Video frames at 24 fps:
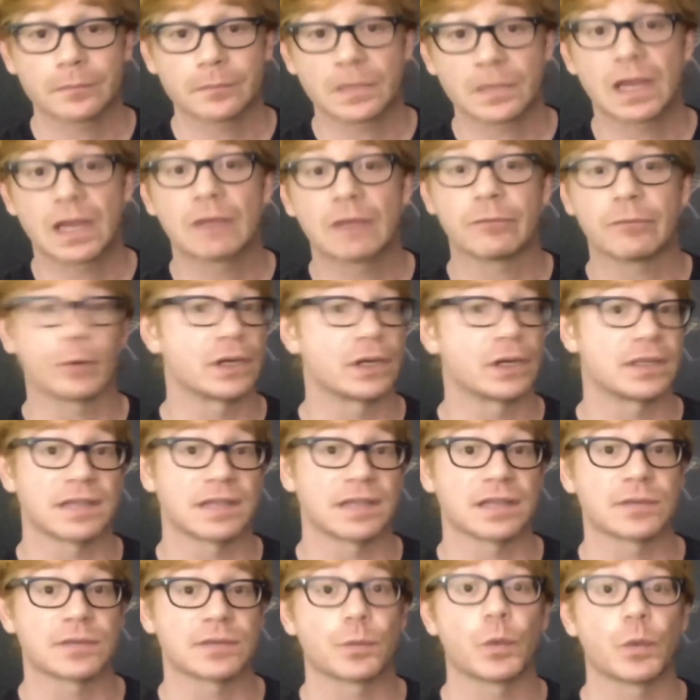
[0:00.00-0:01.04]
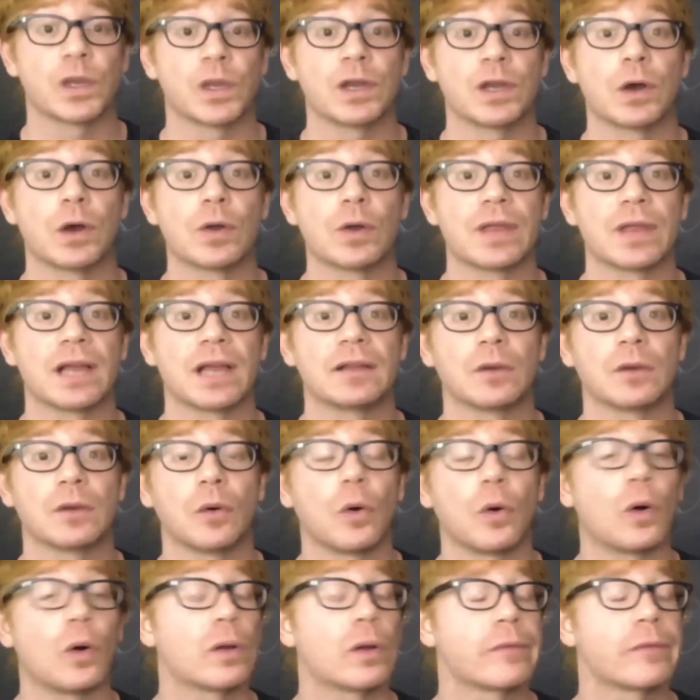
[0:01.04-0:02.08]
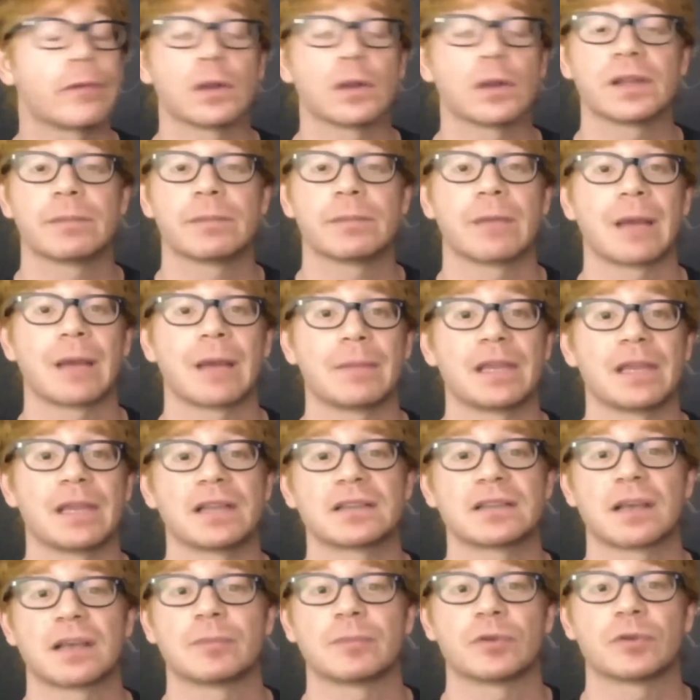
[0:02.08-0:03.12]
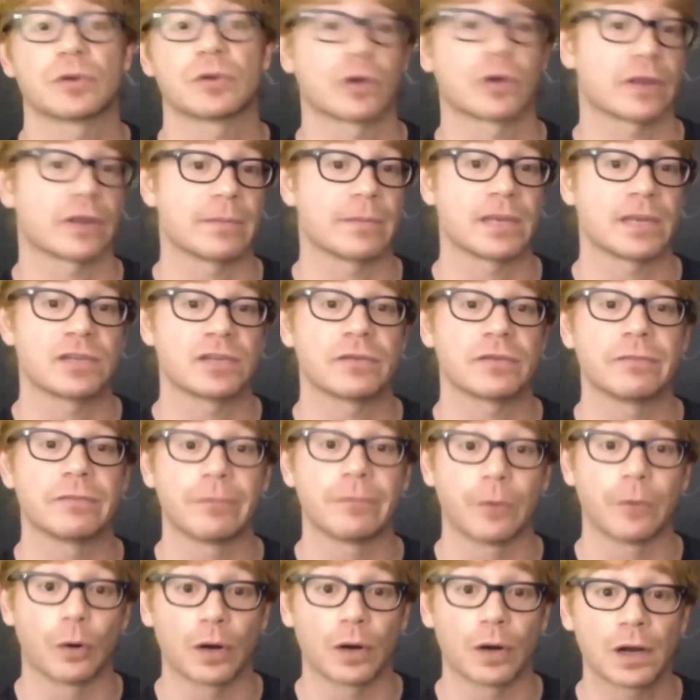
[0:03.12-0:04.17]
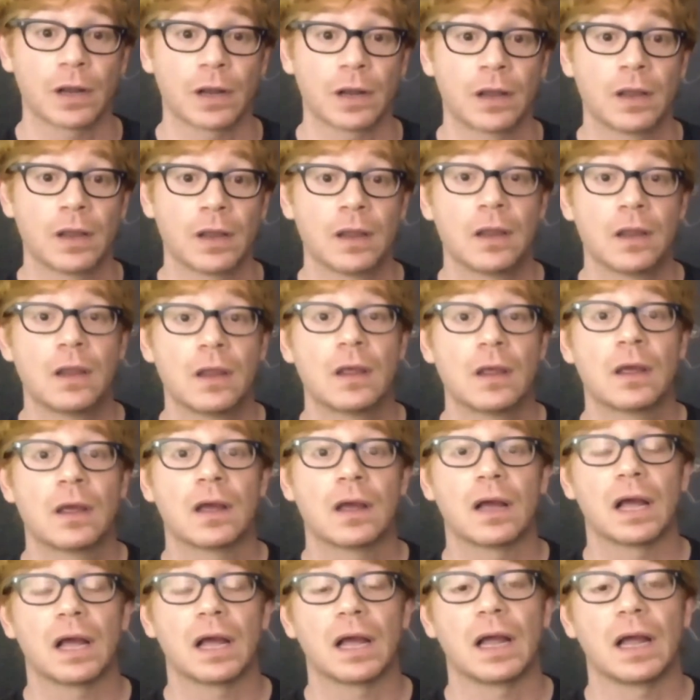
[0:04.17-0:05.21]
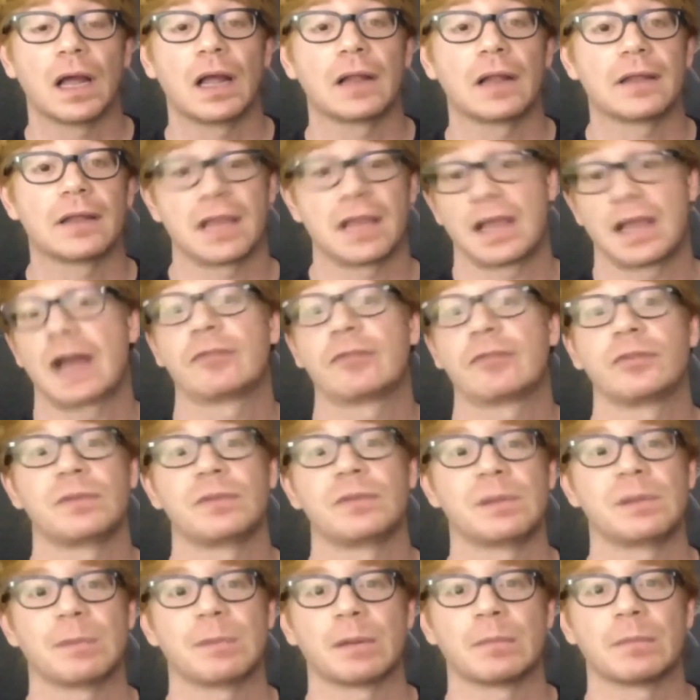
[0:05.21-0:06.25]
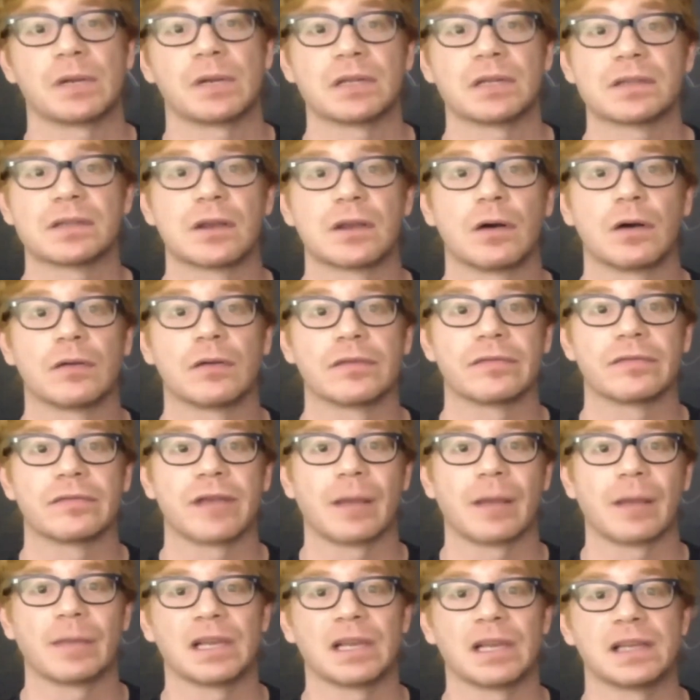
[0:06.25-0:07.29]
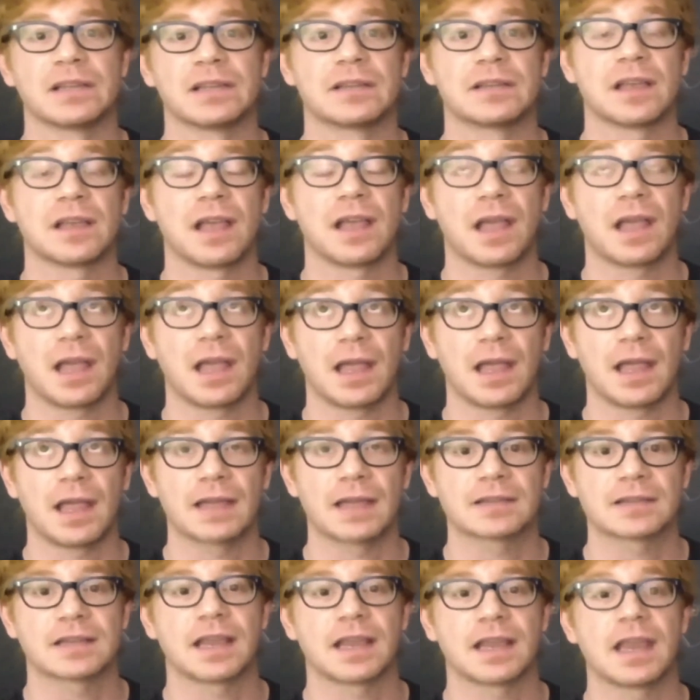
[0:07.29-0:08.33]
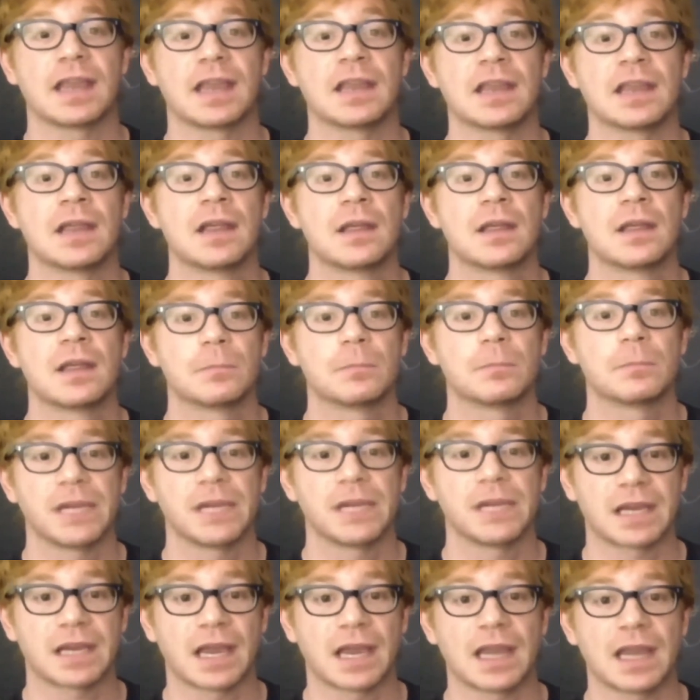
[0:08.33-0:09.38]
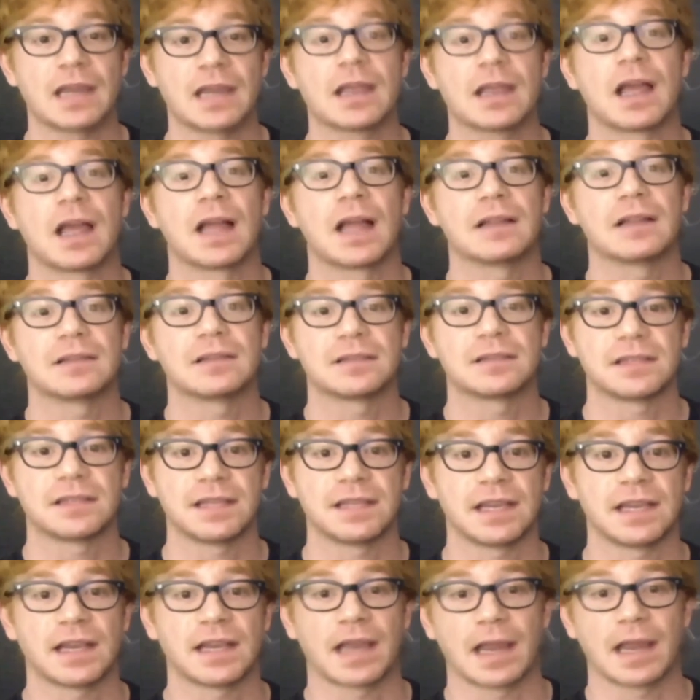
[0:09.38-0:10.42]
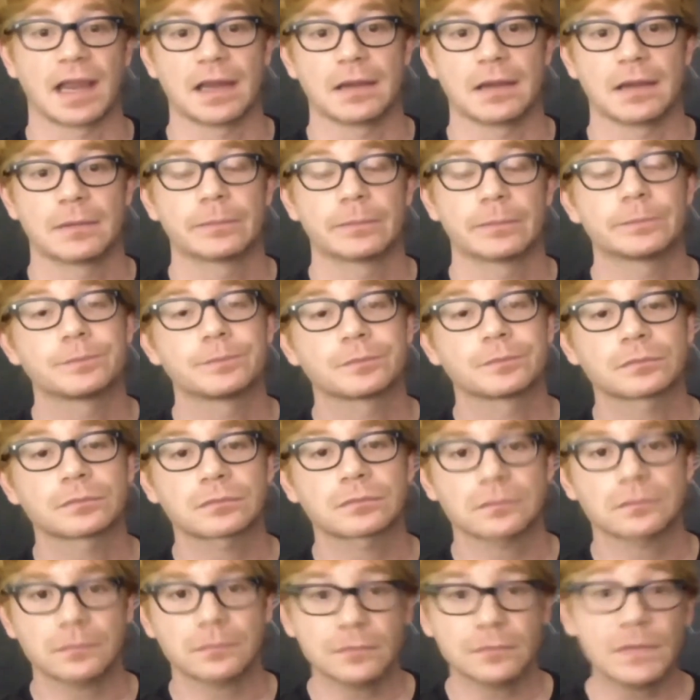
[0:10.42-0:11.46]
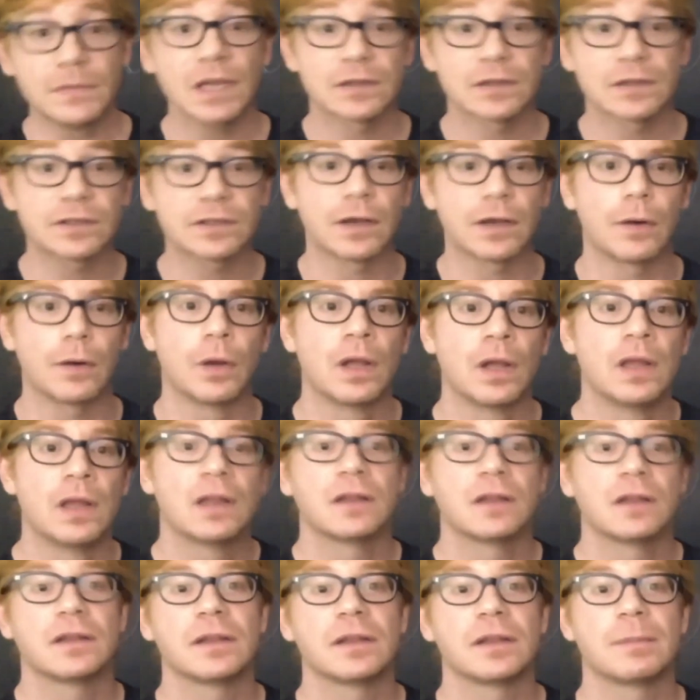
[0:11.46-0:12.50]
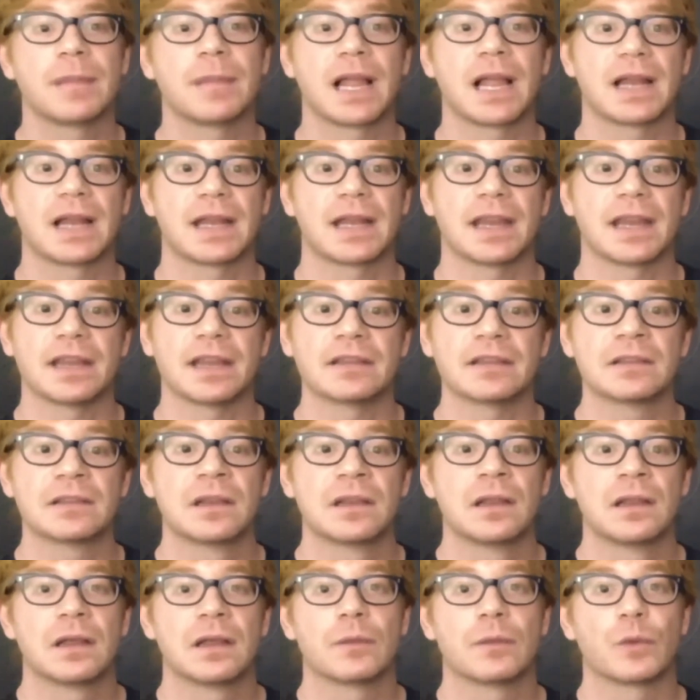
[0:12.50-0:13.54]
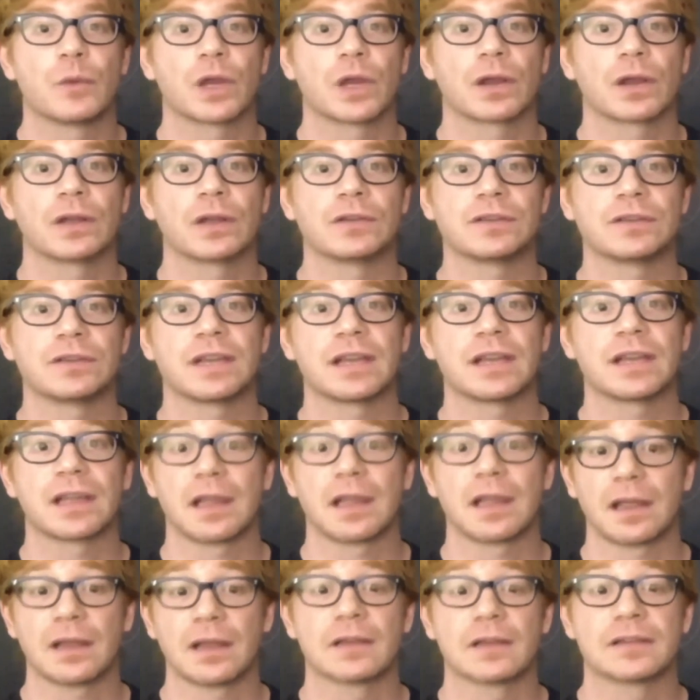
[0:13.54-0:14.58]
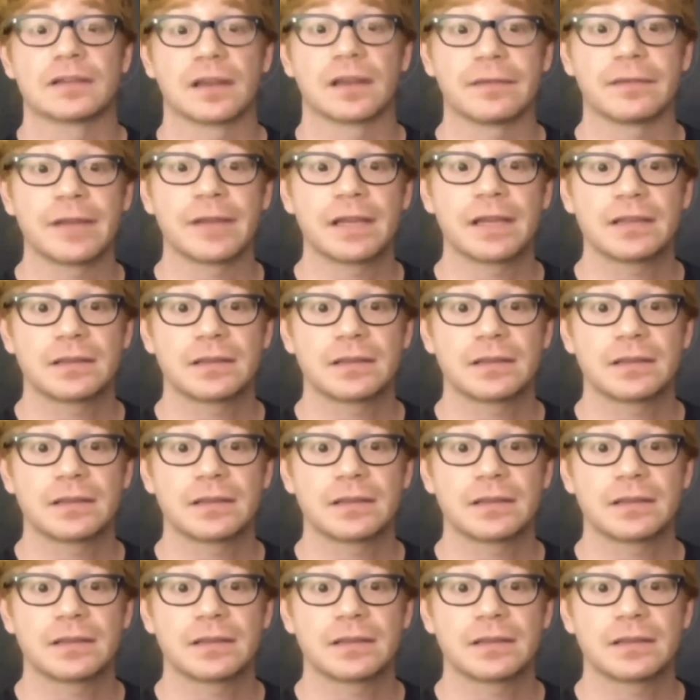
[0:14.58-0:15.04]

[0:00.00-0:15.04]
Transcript: For instance, we know that all folding mappings up to codimension 4, they have to be members of the families SK, BK, and CK. So the plan is we are going to take a surface,